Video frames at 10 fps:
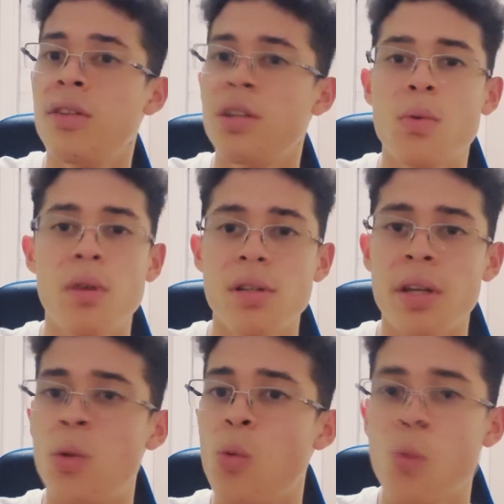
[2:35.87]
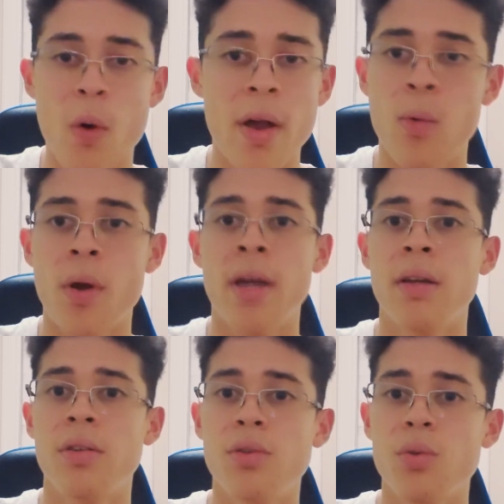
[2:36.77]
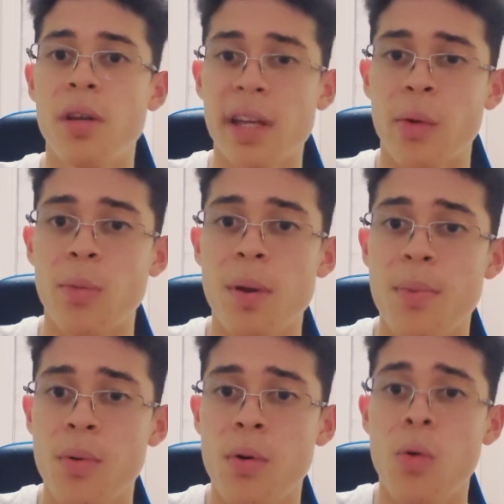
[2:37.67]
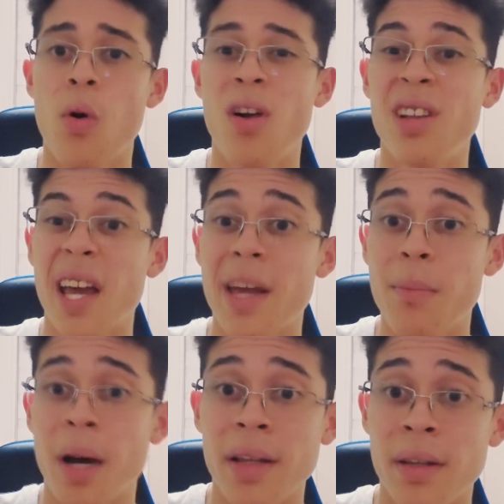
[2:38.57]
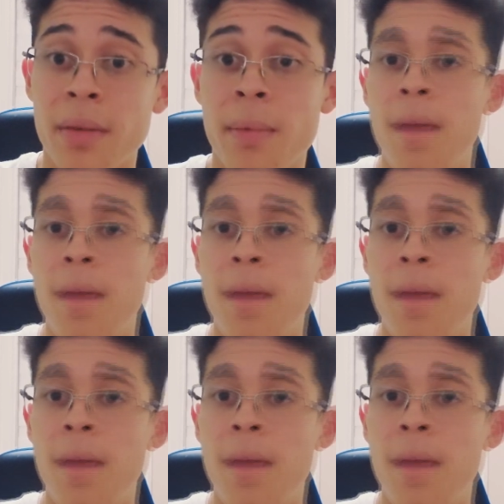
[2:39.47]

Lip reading: Discord is a great way to connect with people who are like-minded.